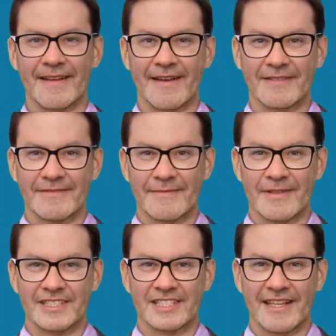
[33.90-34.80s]
The
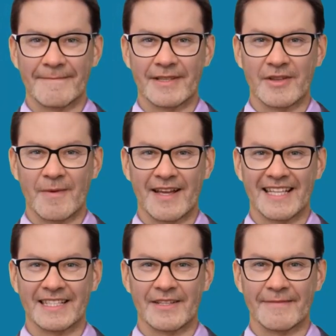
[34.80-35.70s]
first step in
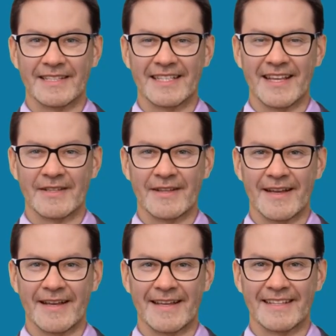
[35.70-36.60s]
creating your video
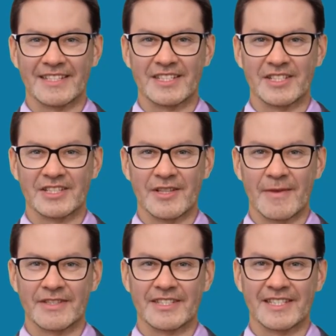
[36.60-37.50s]
is to
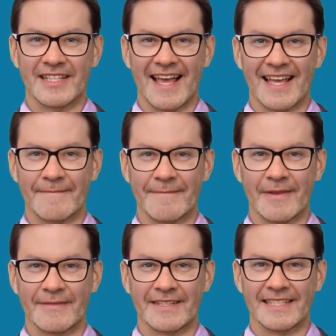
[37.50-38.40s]
choose the type
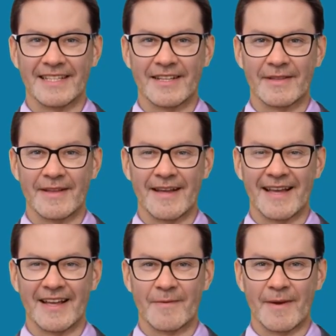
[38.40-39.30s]
of video,
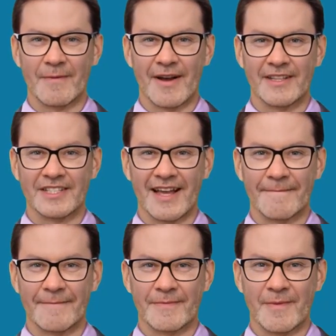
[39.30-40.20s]
and we want a
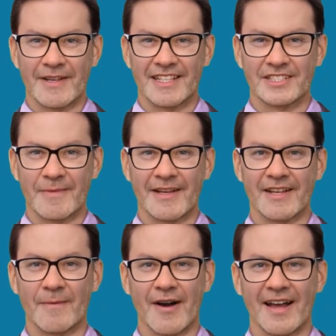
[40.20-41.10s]
type of green
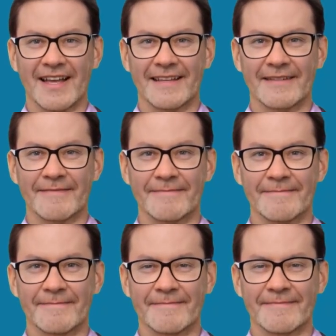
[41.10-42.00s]
screen wide.
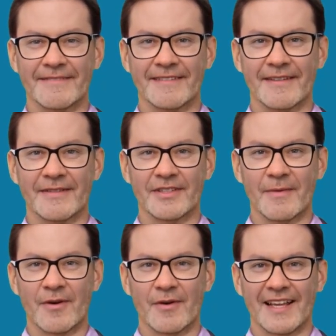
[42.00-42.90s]

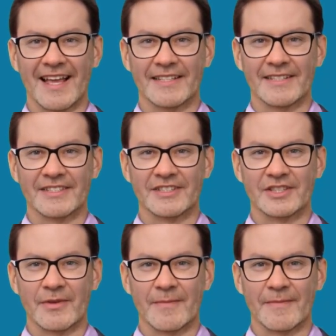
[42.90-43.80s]
Scroll down and
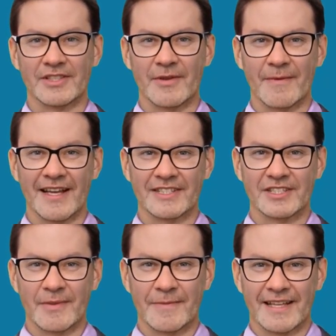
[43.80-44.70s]
choose Green
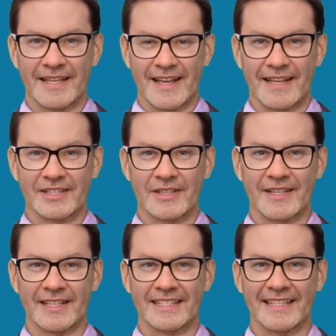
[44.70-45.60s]
Screen and
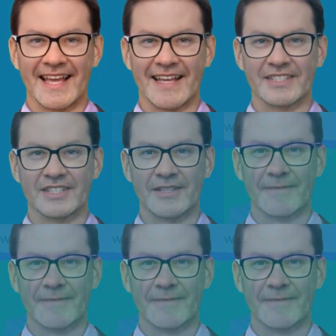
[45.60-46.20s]
click Next.